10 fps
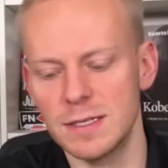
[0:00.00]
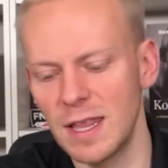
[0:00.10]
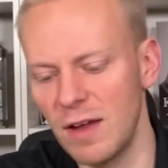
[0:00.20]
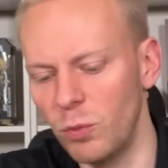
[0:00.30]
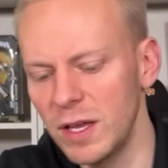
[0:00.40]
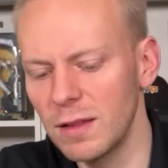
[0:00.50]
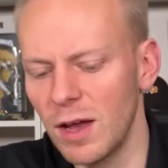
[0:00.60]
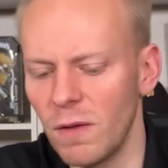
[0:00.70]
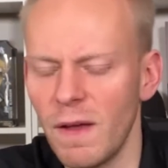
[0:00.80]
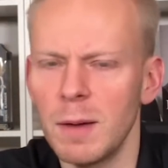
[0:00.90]
They have weekly
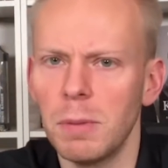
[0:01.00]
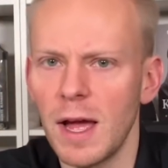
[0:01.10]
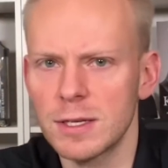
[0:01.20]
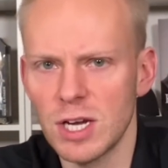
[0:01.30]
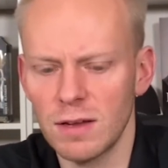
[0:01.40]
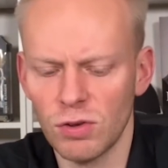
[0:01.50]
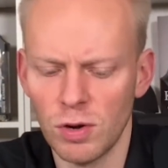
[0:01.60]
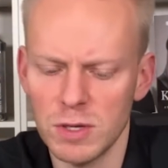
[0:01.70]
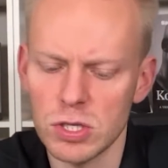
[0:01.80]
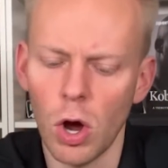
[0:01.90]
online blackjack
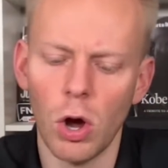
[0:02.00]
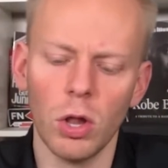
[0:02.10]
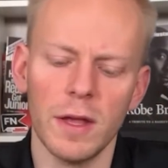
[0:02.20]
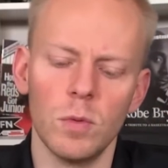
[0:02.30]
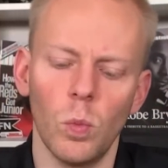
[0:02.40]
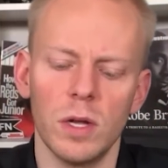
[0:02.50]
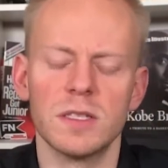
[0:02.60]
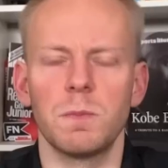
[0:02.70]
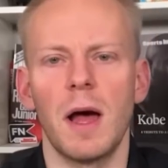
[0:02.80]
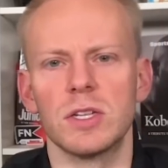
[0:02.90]
tournaments all in one
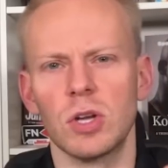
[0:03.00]
spot.